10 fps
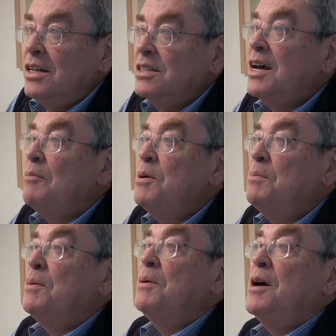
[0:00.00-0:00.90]
Some
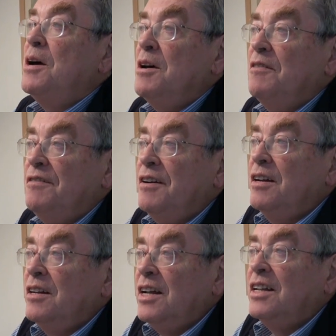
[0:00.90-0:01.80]
people
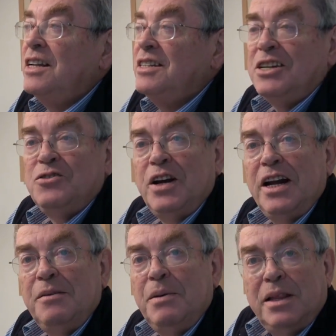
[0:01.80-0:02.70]
feel that it's
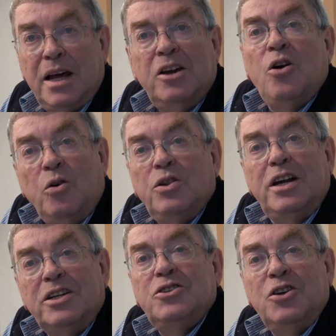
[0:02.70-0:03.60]
Israeli, but they know
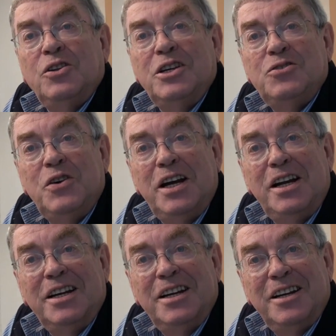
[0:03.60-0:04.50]
that it's not
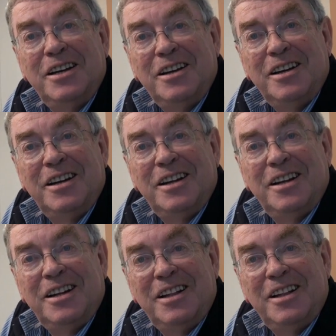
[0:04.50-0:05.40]
Israeli.
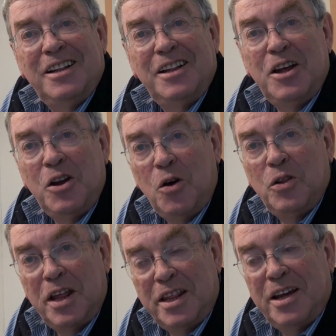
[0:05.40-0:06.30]
They
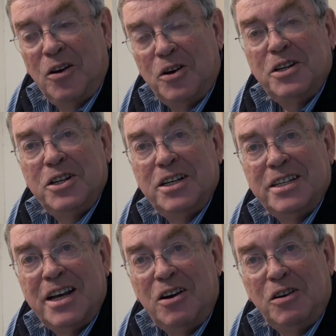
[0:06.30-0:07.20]
know that the origin
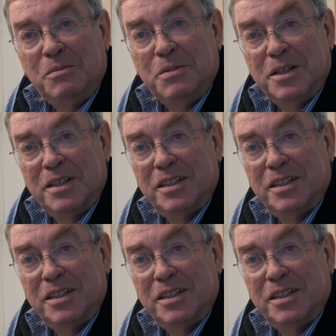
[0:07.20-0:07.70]
is Arab.